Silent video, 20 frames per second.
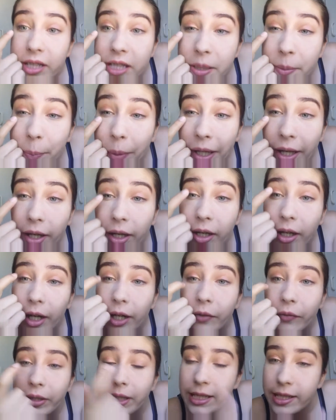this pink
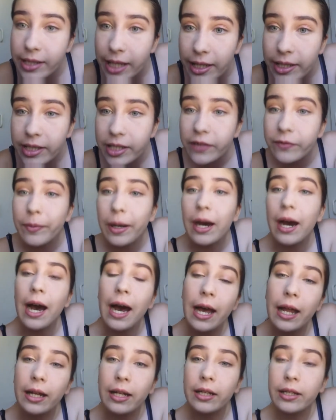kind of in the center of my
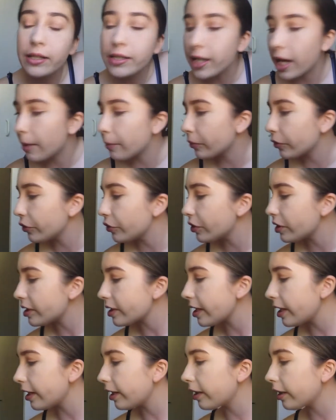eyelids, I'm going
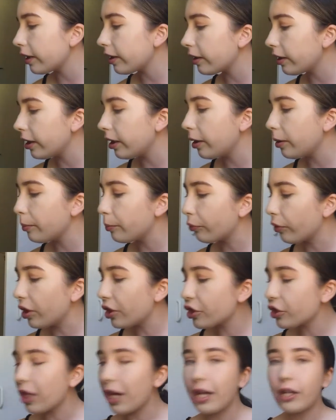to take the
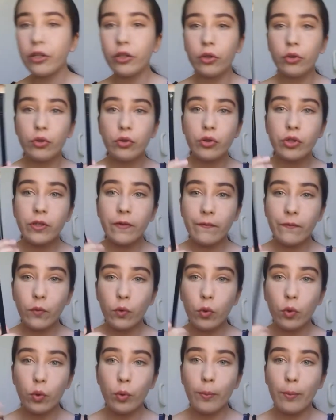brush I used
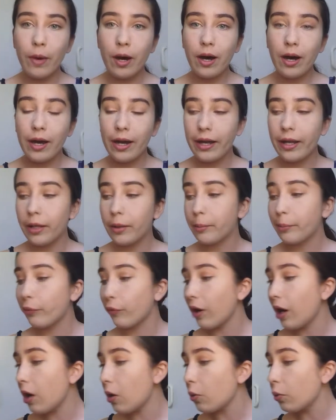for my
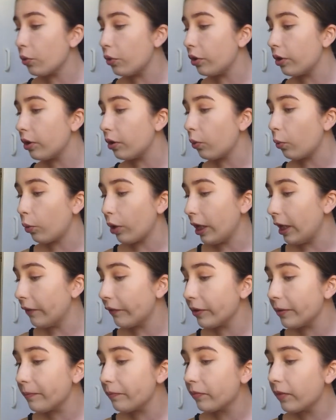brown
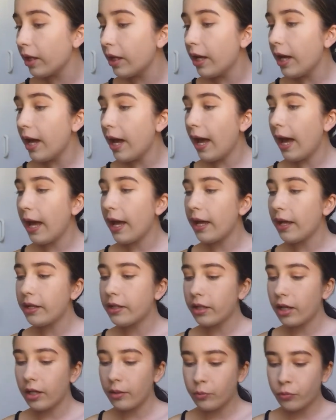whatever,
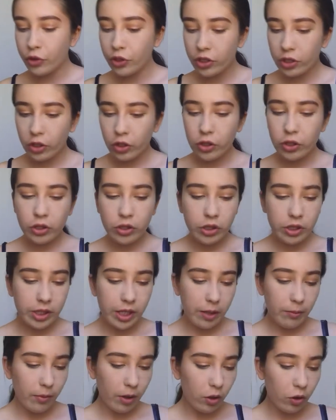and I'm just going to
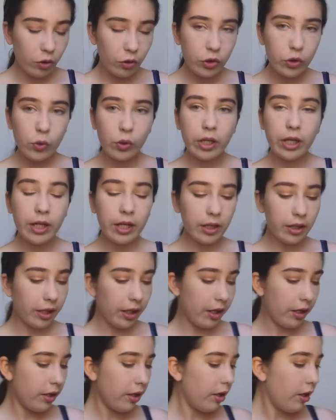take my contour kit
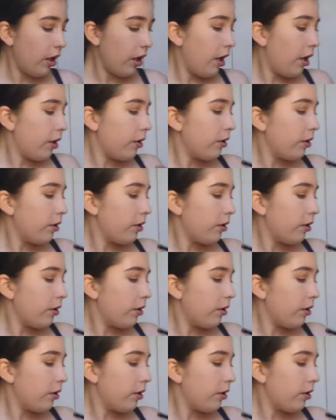again,